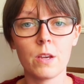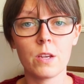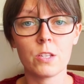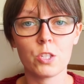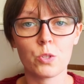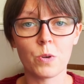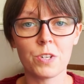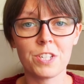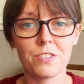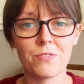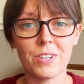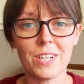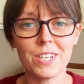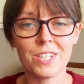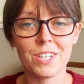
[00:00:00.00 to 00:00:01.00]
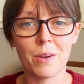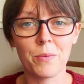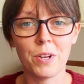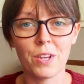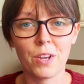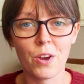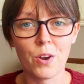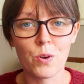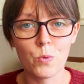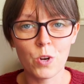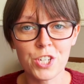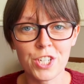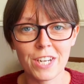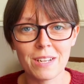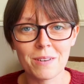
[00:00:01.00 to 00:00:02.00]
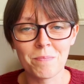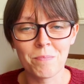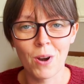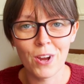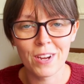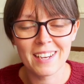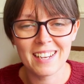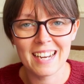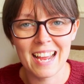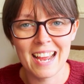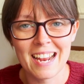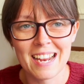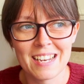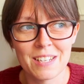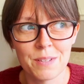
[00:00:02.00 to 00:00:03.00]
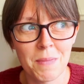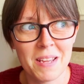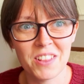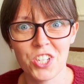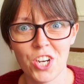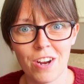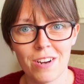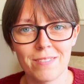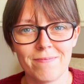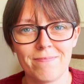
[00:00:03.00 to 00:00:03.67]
Swatch is finished. I'm going to go wash it, block it, and make the chart.